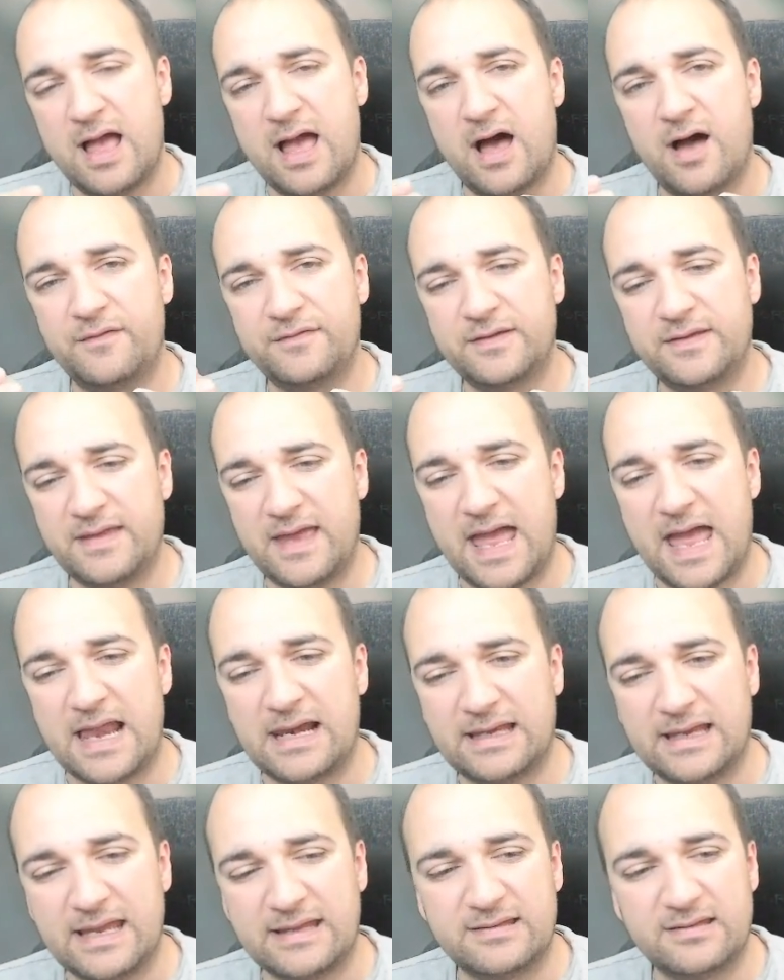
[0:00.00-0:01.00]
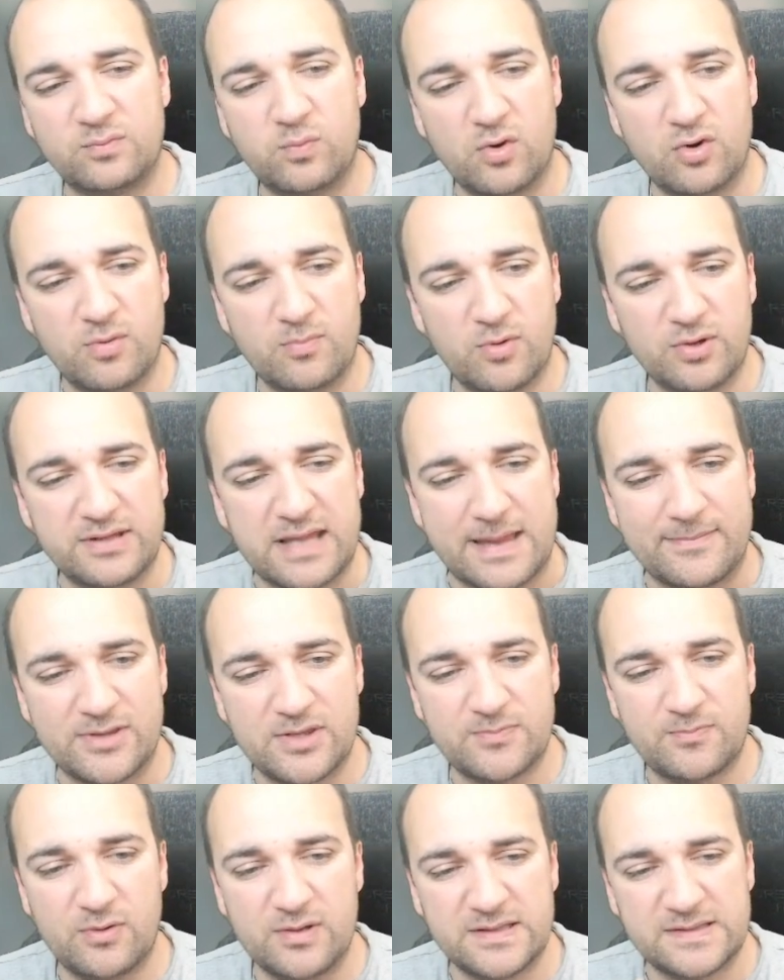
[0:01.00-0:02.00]
After they're allocated 1 or more
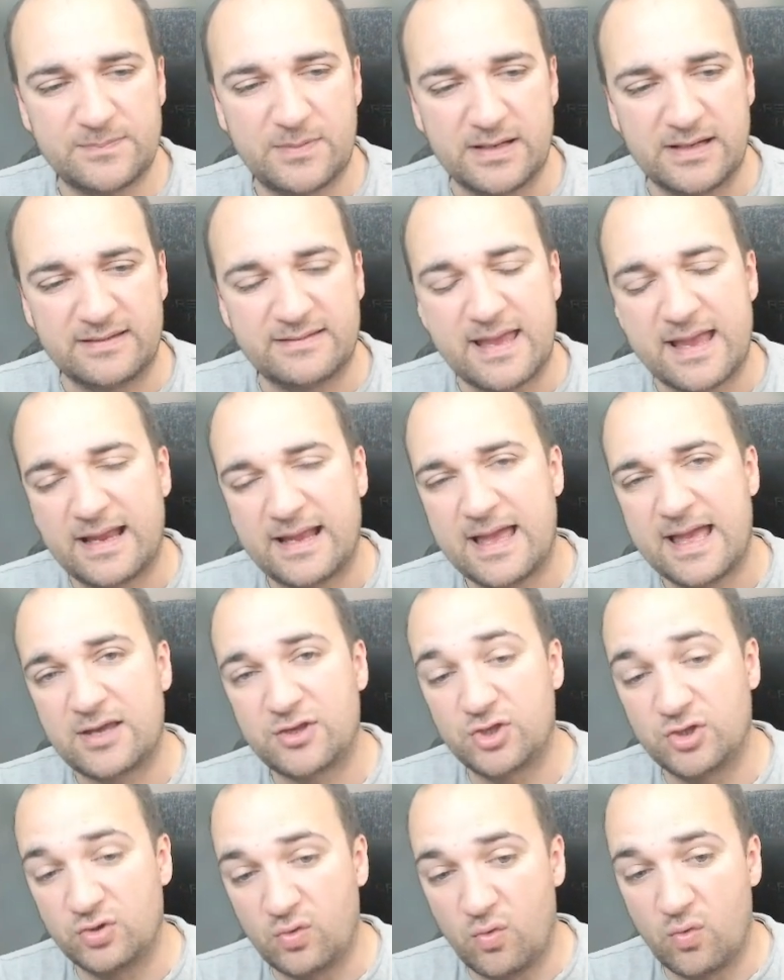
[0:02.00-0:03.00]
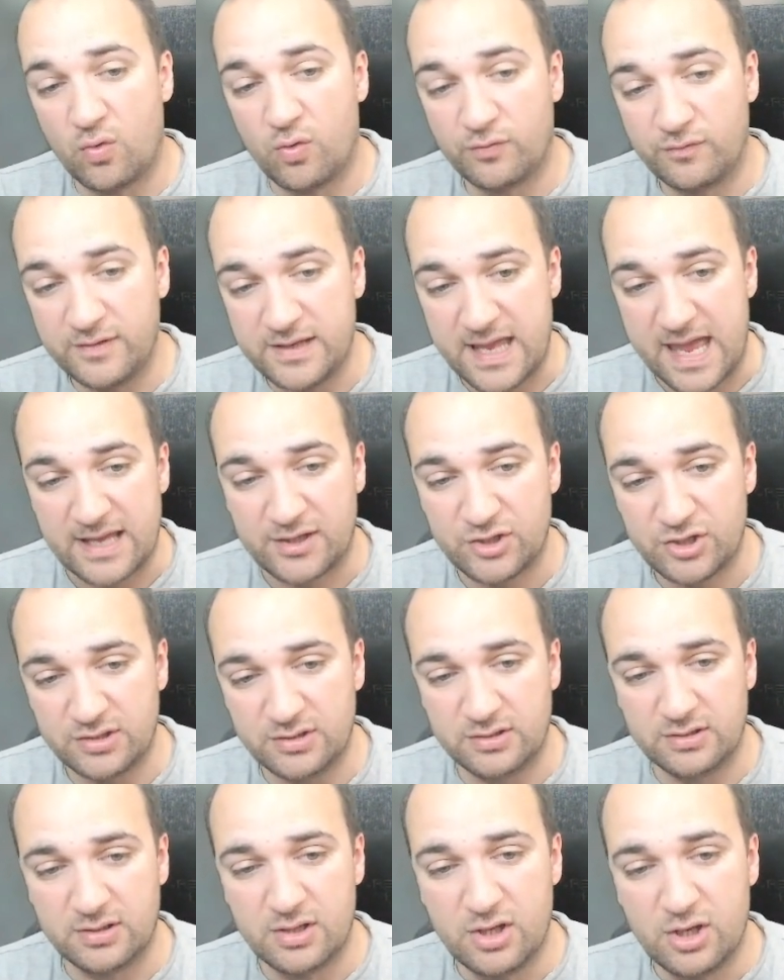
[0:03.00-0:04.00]
damage points by an attack action or reaction,